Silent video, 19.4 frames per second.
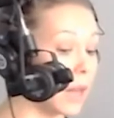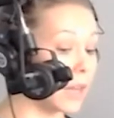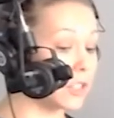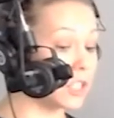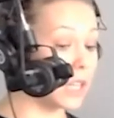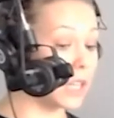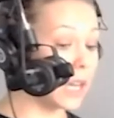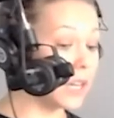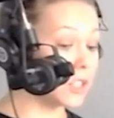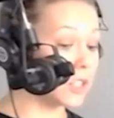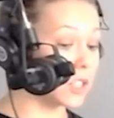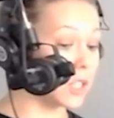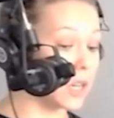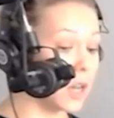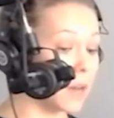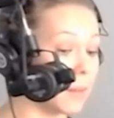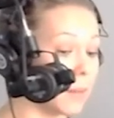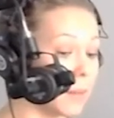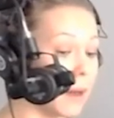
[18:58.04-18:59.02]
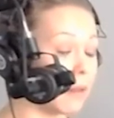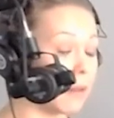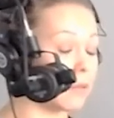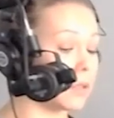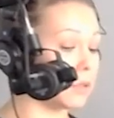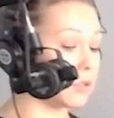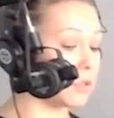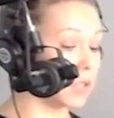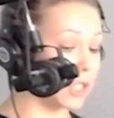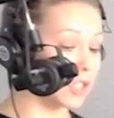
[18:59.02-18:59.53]
education about
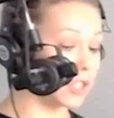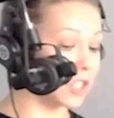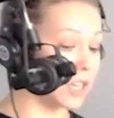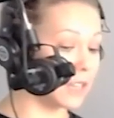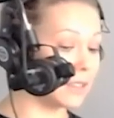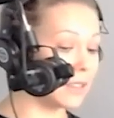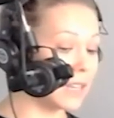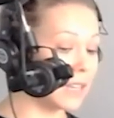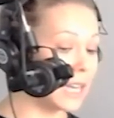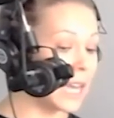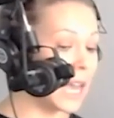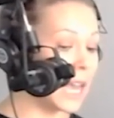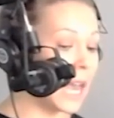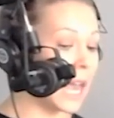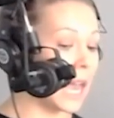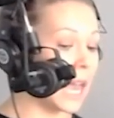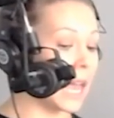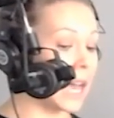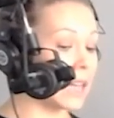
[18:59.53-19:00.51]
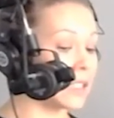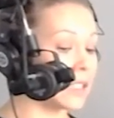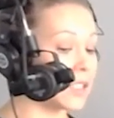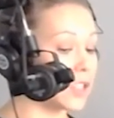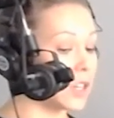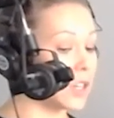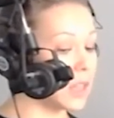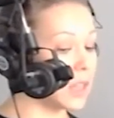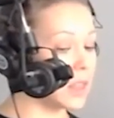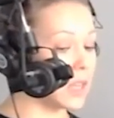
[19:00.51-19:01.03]
nutrition and
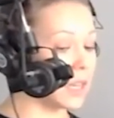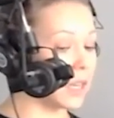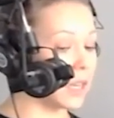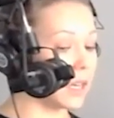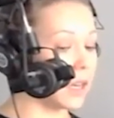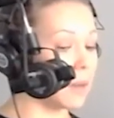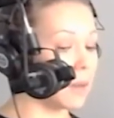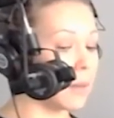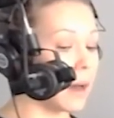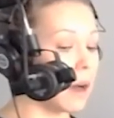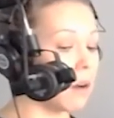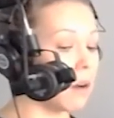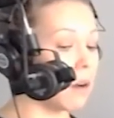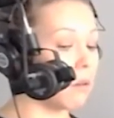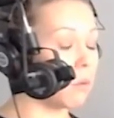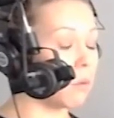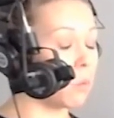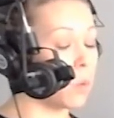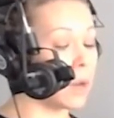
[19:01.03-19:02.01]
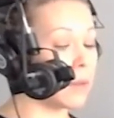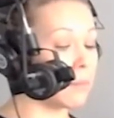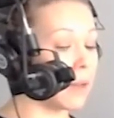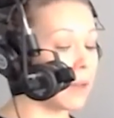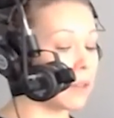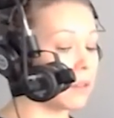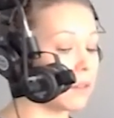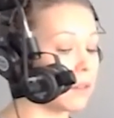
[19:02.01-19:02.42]
started thinking about what it might